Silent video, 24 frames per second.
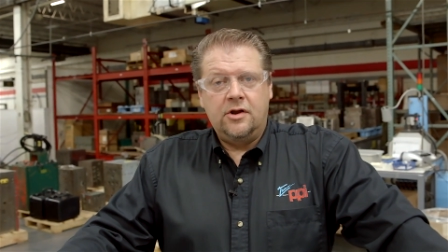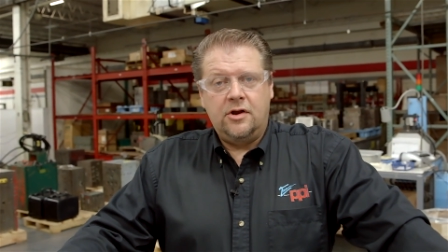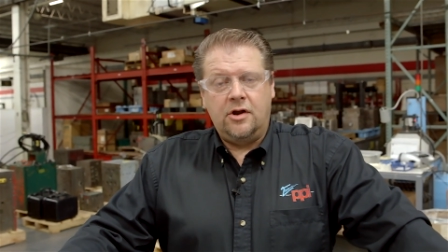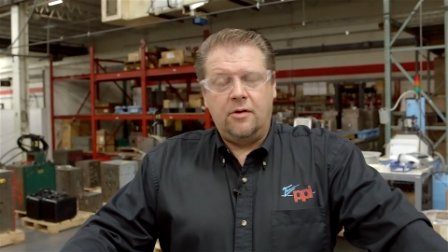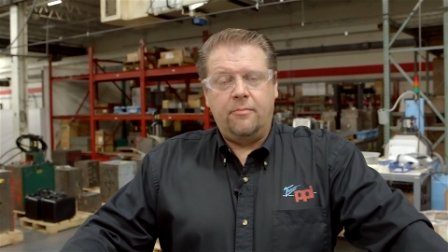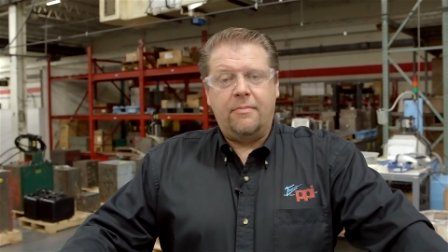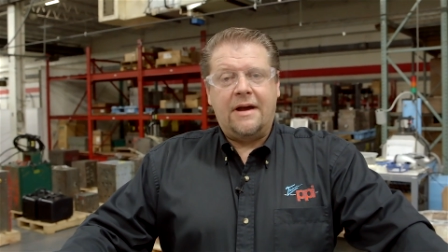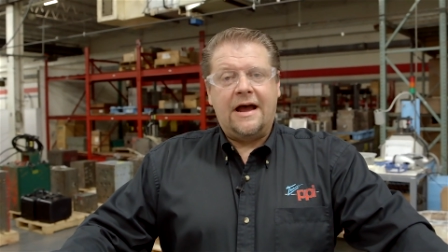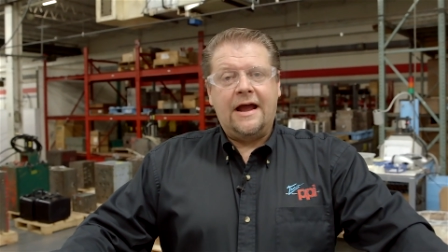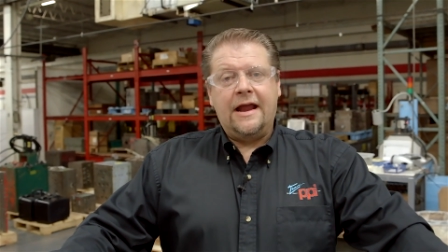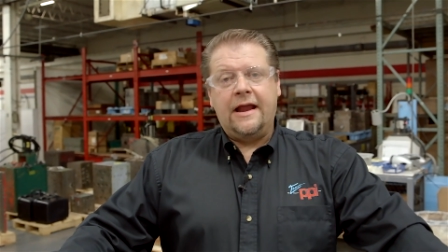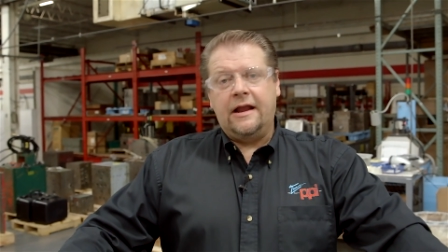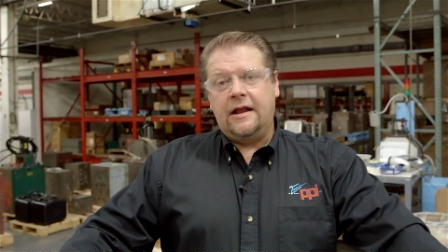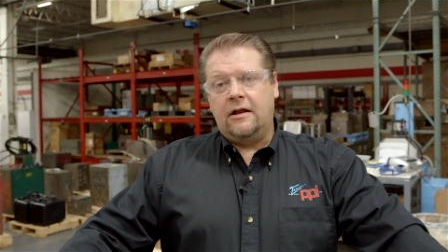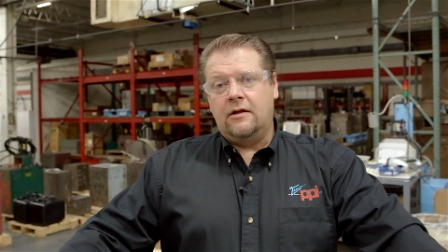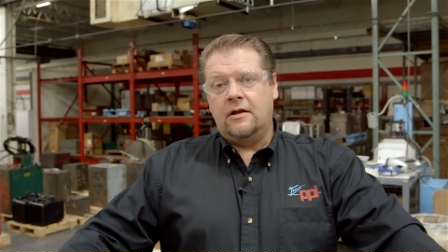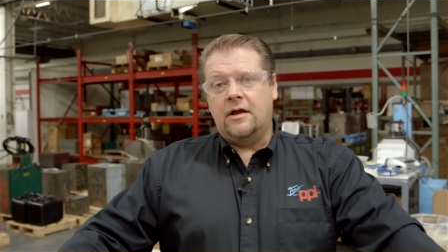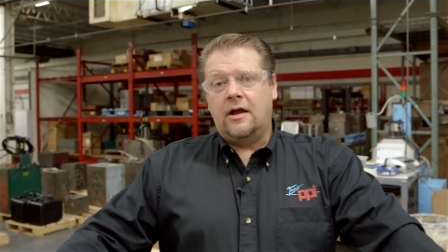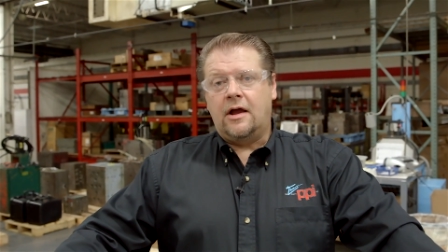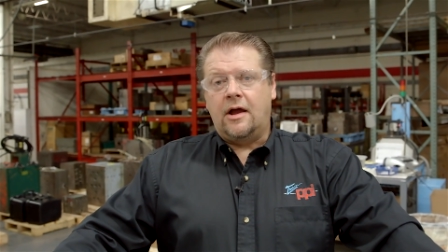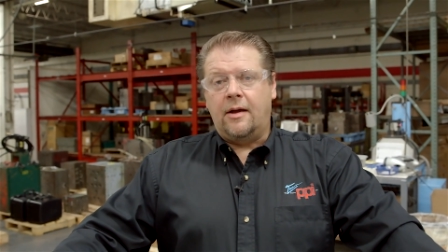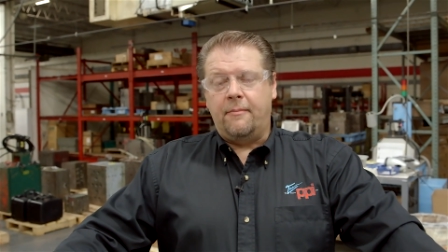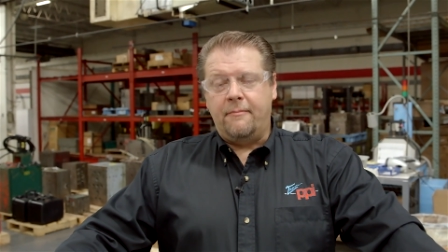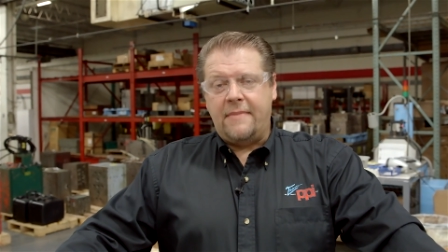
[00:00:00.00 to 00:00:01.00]
you're buying
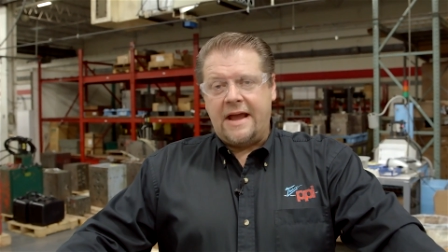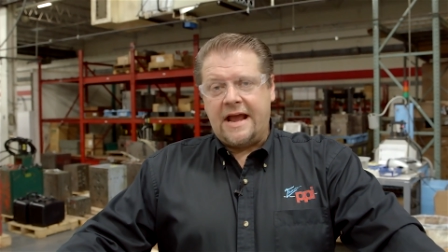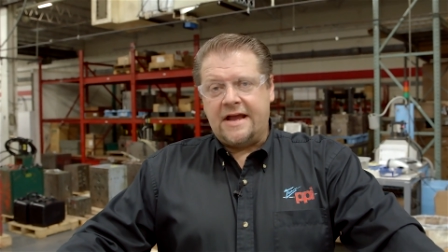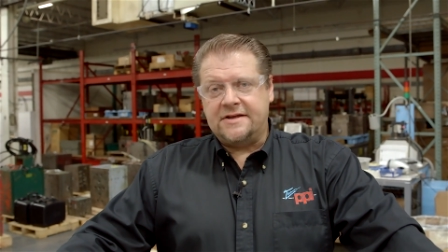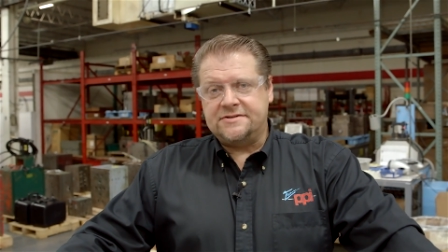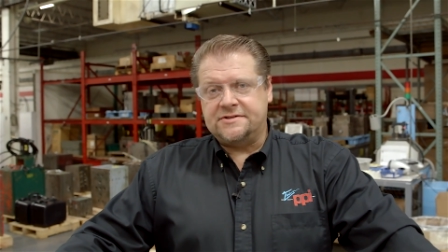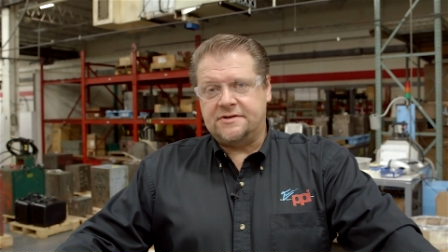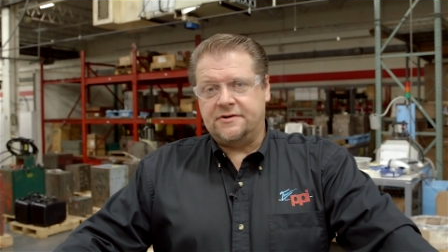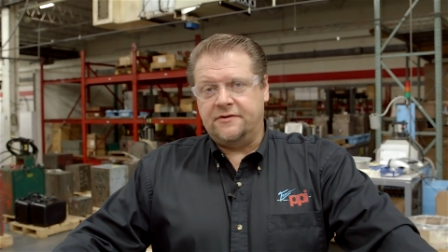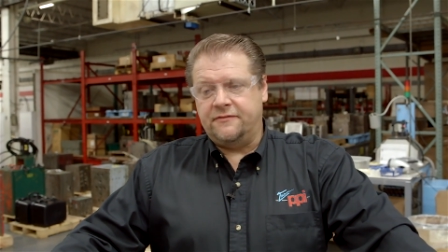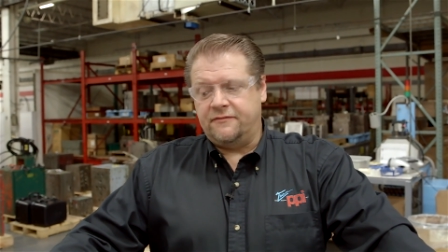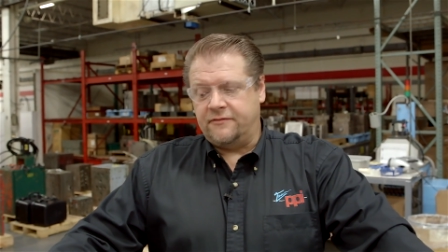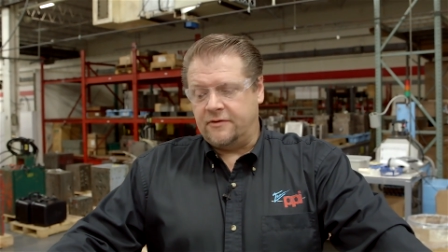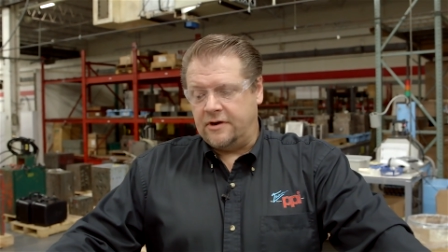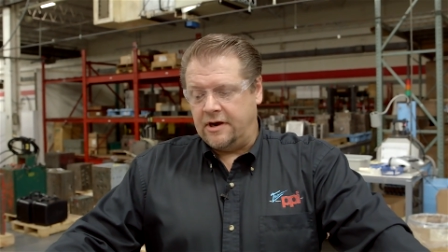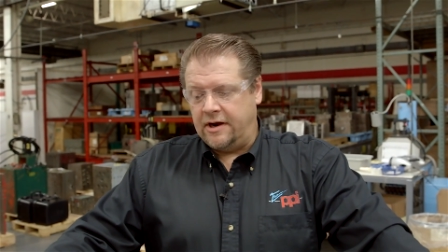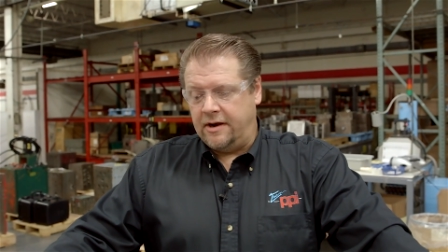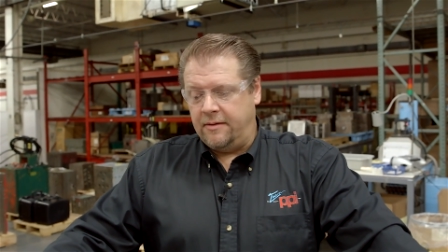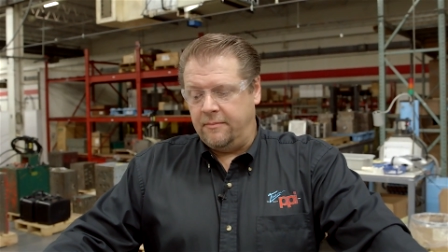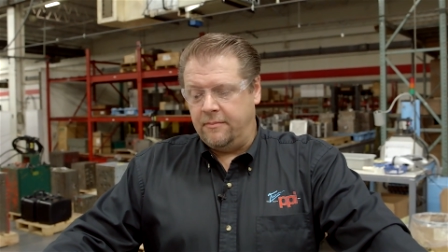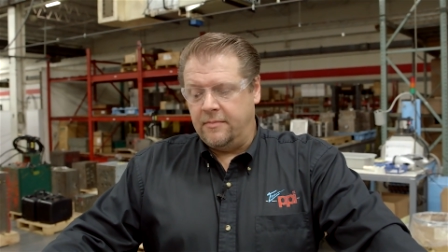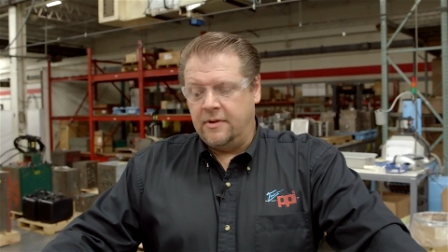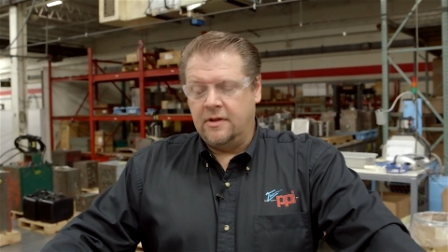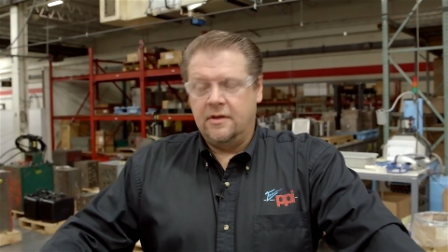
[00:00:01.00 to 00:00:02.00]
a master
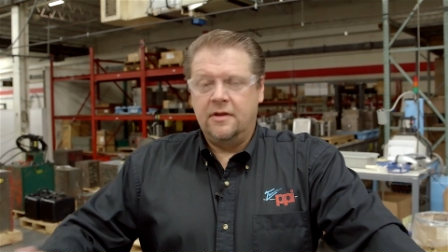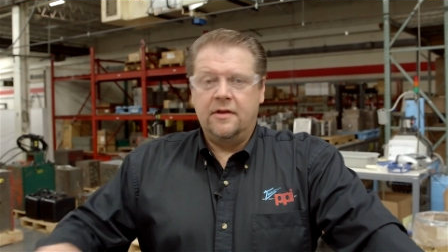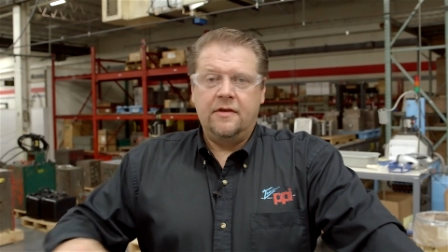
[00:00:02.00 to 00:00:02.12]
frame